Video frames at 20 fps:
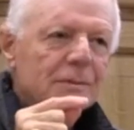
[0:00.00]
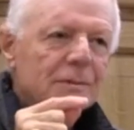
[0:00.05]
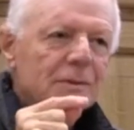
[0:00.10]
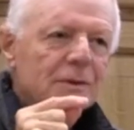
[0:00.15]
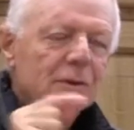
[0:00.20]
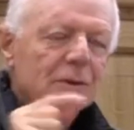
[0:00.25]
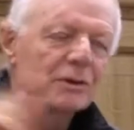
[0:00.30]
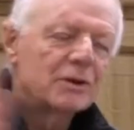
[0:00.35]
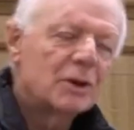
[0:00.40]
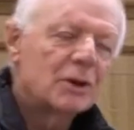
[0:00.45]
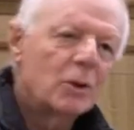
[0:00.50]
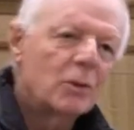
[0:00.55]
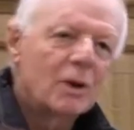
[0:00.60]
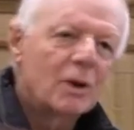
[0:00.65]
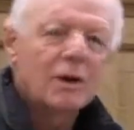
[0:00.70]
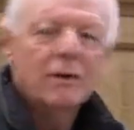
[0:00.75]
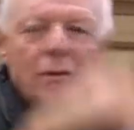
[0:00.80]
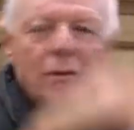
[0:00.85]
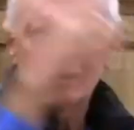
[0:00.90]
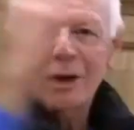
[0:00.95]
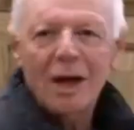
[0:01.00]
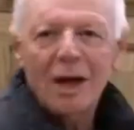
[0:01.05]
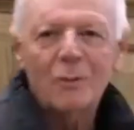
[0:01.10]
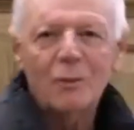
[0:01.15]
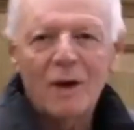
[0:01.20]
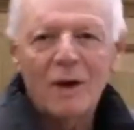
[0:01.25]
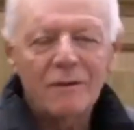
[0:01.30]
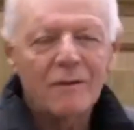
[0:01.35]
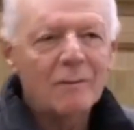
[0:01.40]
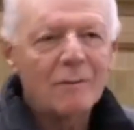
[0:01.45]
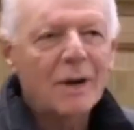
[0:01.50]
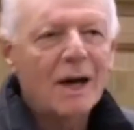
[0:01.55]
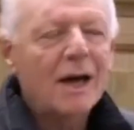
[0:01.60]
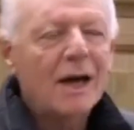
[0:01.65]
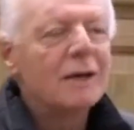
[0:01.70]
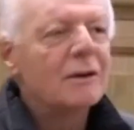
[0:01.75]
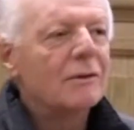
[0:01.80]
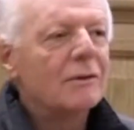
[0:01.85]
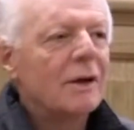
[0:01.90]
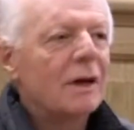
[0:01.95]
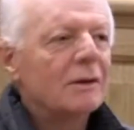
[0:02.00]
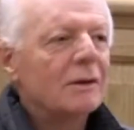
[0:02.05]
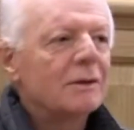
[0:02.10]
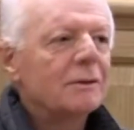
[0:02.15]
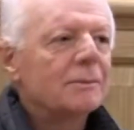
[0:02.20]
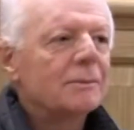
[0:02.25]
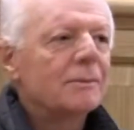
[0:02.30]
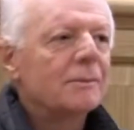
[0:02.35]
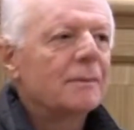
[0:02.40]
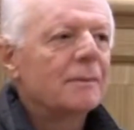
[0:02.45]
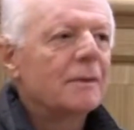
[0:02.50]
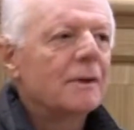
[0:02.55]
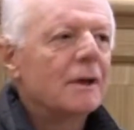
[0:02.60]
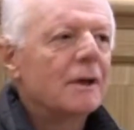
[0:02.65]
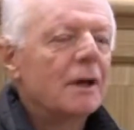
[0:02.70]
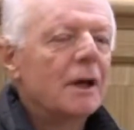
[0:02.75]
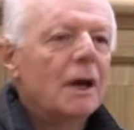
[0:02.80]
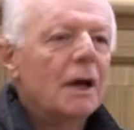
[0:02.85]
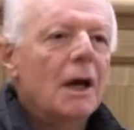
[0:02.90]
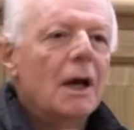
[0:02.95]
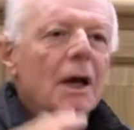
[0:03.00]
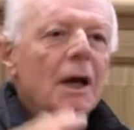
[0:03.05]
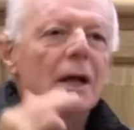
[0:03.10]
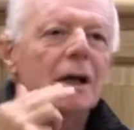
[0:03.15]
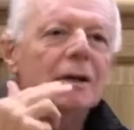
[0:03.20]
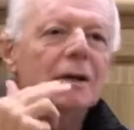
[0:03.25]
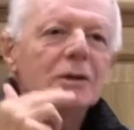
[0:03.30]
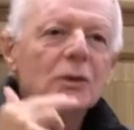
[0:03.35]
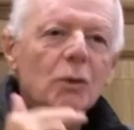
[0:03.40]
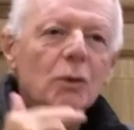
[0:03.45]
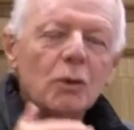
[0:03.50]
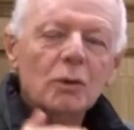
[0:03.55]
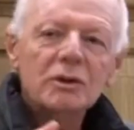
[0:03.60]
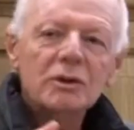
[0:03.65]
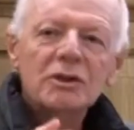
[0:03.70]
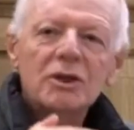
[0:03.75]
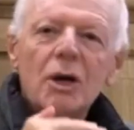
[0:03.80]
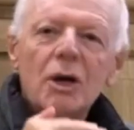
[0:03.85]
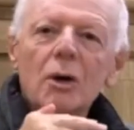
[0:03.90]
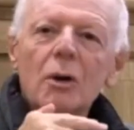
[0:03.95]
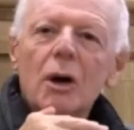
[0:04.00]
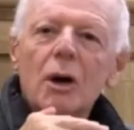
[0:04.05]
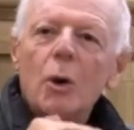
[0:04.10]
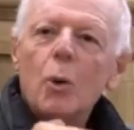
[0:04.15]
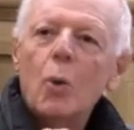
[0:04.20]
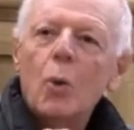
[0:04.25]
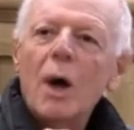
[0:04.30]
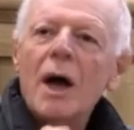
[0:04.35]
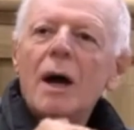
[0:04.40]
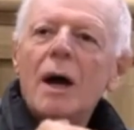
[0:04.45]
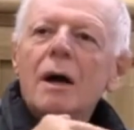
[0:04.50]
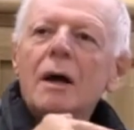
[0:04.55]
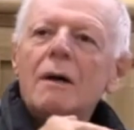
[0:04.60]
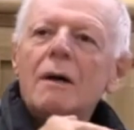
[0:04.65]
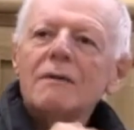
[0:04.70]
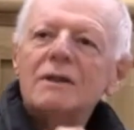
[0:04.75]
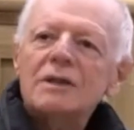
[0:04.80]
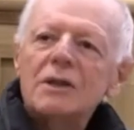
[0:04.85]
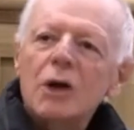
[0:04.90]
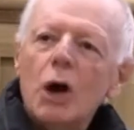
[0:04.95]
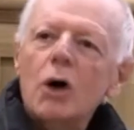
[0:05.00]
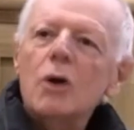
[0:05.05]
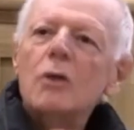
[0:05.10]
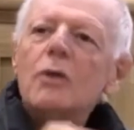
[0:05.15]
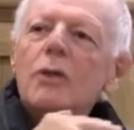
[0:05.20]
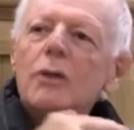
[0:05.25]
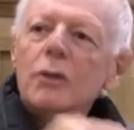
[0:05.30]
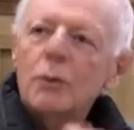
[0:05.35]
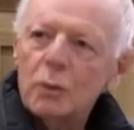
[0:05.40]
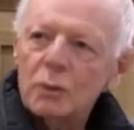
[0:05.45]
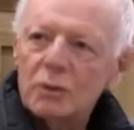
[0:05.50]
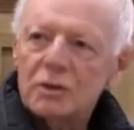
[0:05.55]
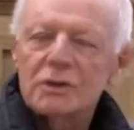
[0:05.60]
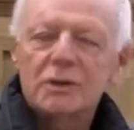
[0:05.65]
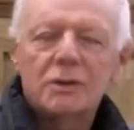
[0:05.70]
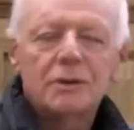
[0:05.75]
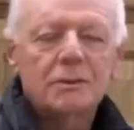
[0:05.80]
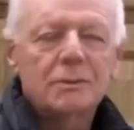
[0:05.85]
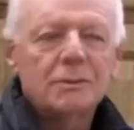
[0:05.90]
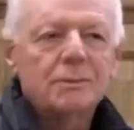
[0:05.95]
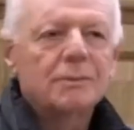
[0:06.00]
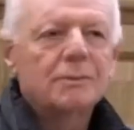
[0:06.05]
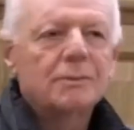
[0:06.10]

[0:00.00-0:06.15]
It's also aware of the way I'm waving my hand around. It's also aware of its own thoughts.